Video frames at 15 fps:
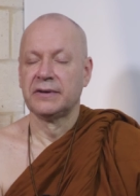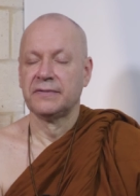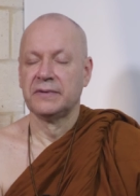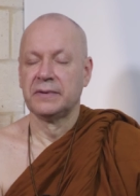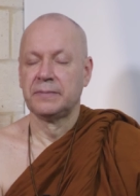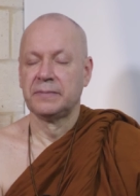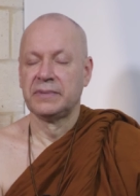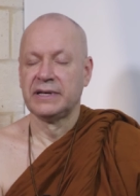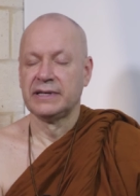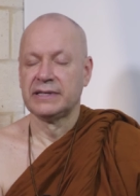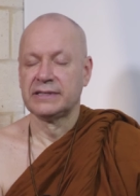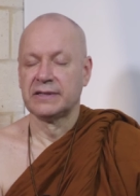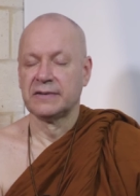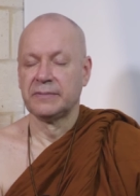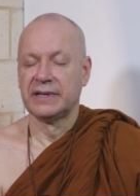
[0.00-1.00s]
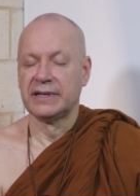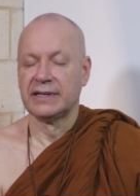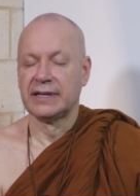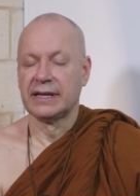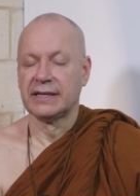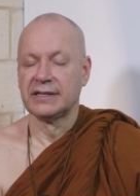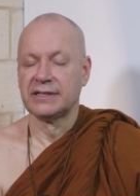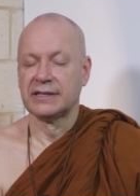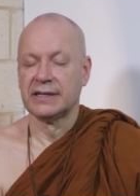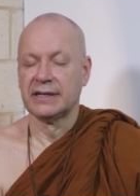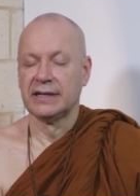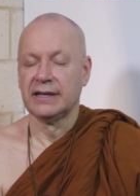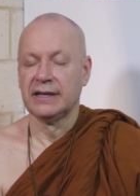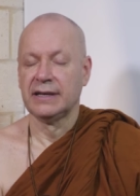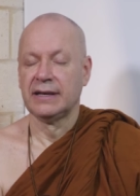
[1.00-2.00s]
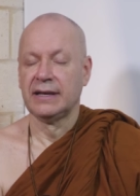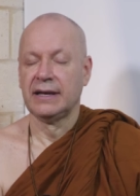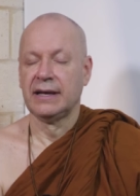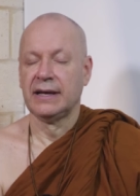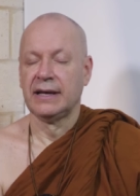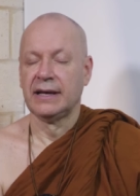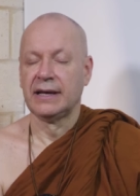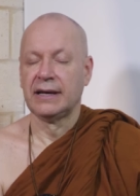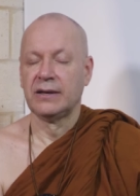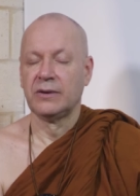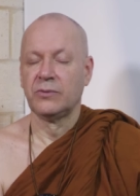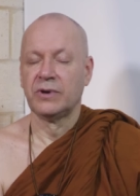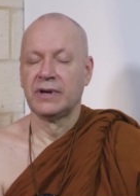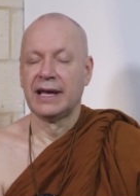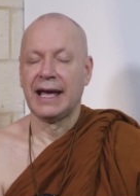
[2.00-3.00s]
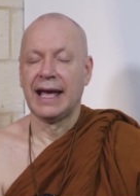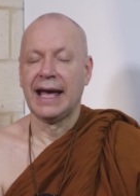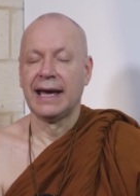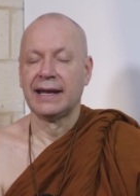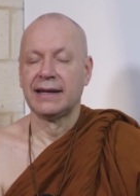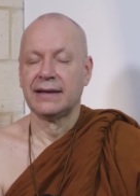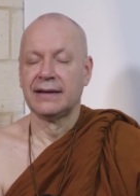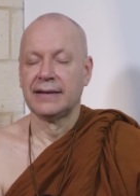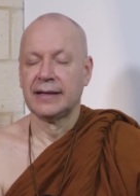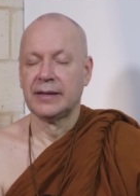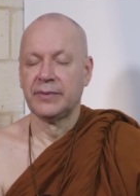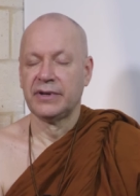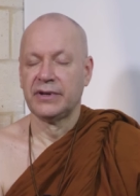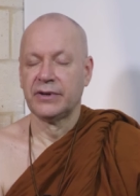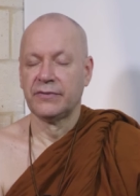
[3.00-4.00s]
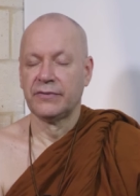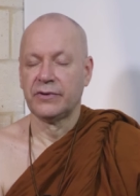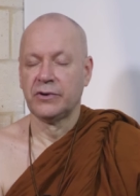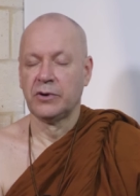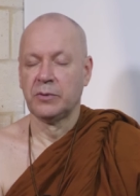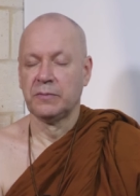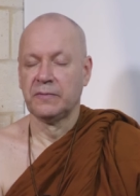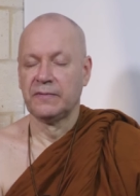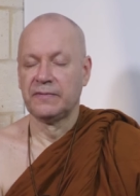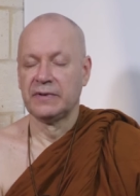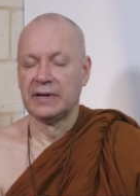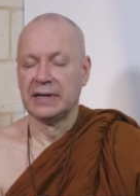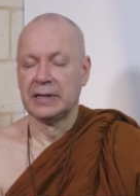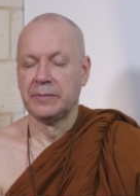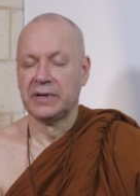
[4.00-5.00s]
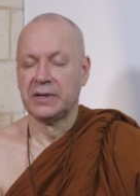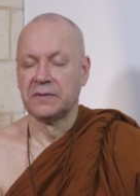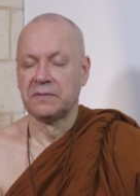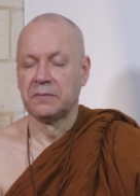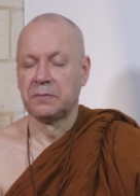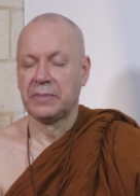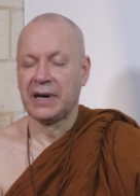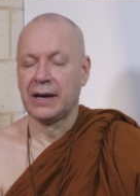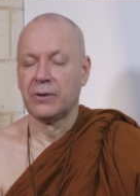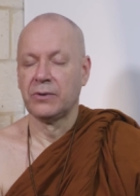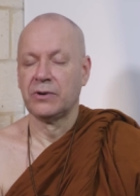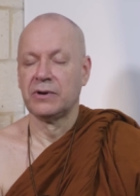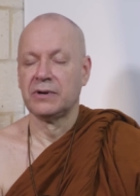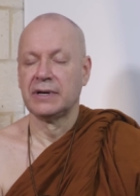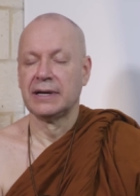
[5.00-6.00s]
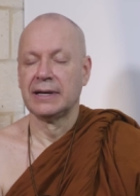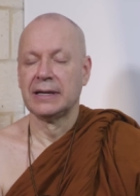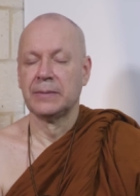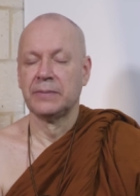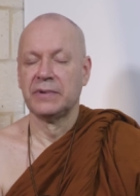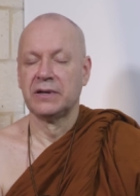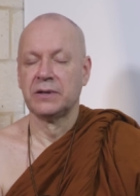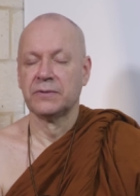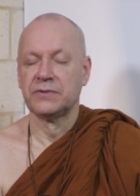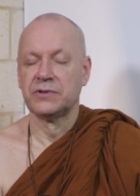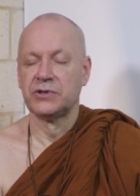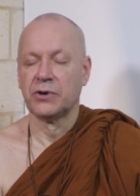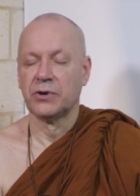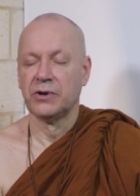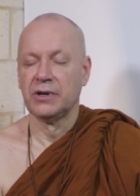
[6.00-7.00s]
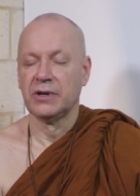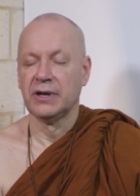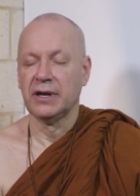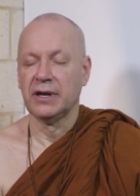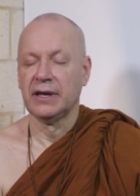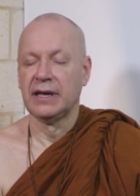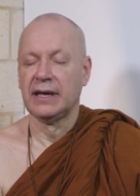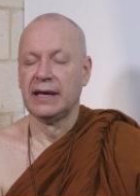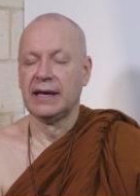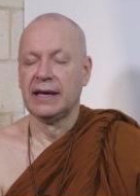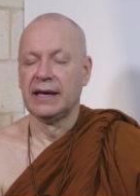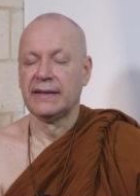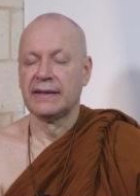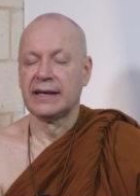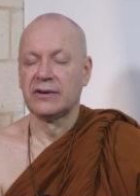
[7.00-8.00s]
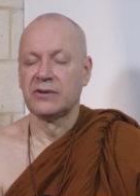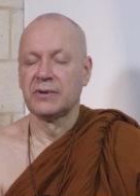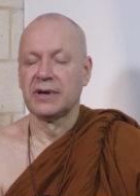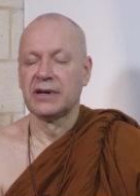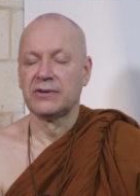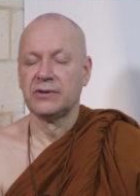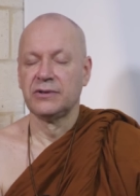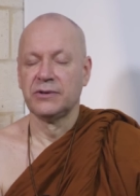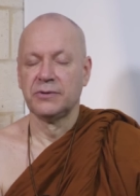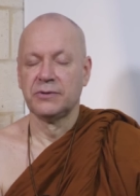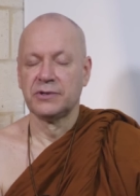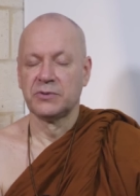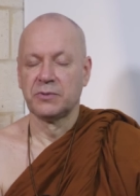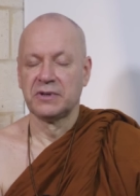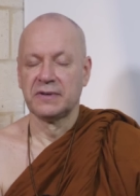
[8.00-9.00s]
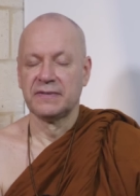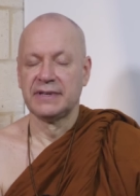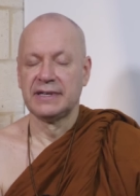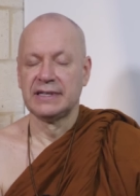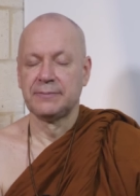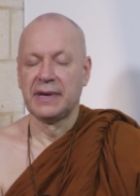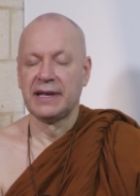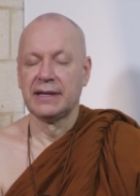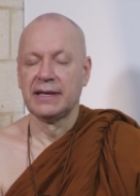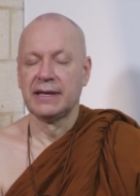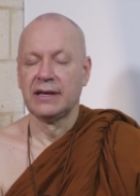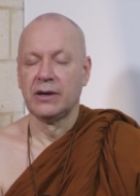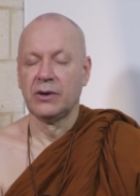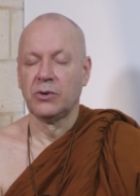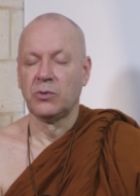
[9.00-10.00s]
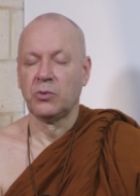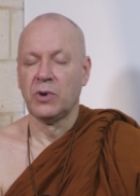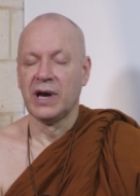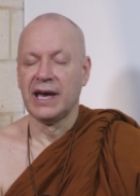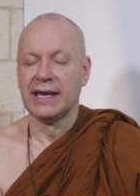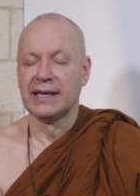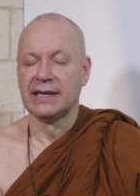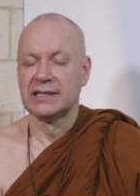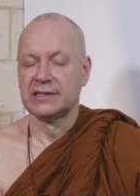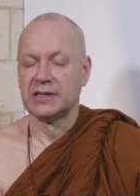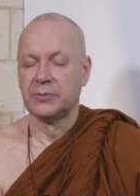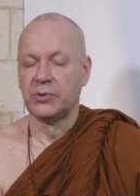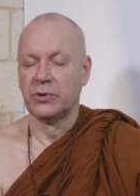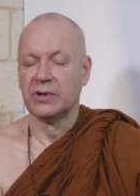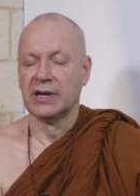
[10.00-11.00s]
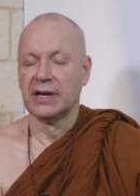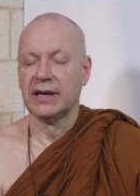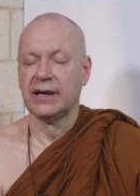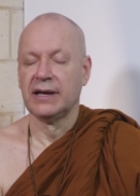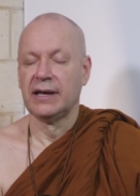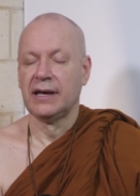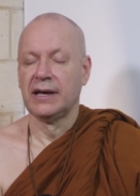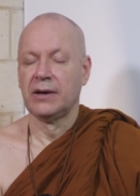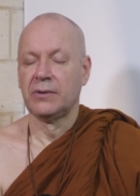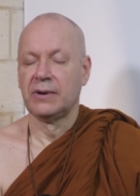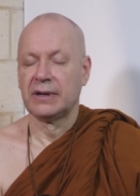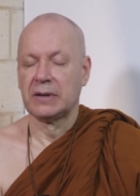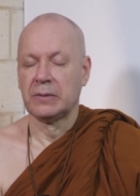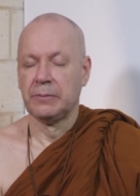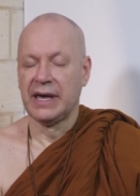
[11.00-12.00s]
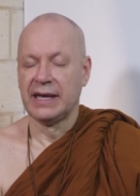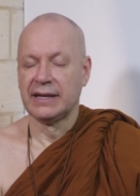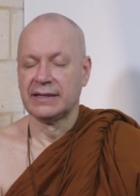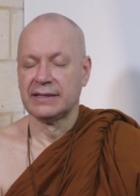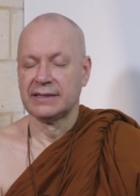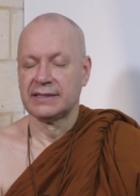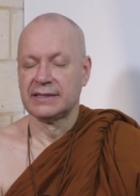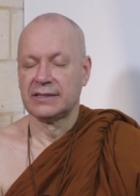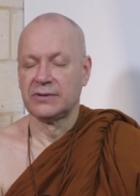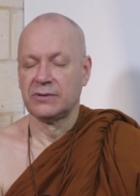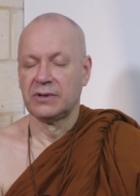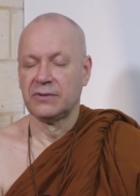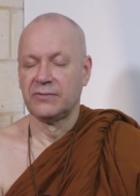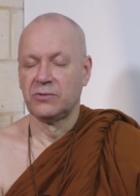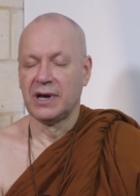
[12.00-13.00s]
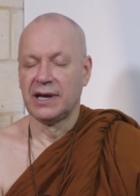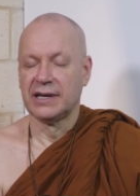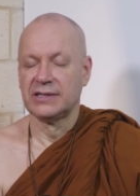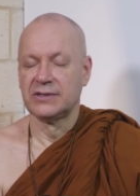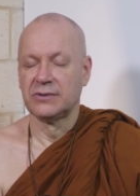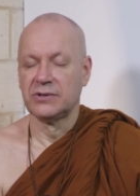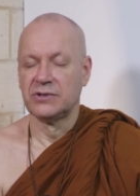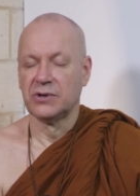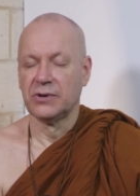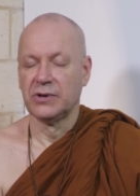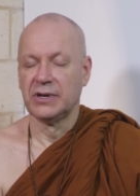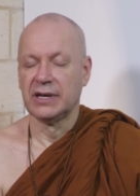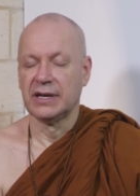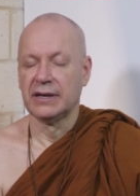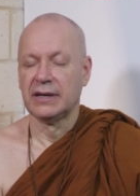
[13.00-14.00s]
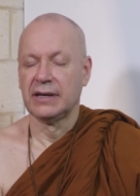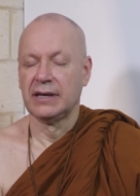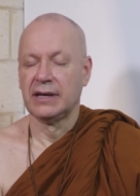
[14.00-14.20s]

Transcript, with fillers: of the peace of meditation, uh, and you want to add a little bit of oomph, a little bit of power, a little bit of joy, uh, then try to use one of these many ways the Buddha recommends to give rise to joy. Uh,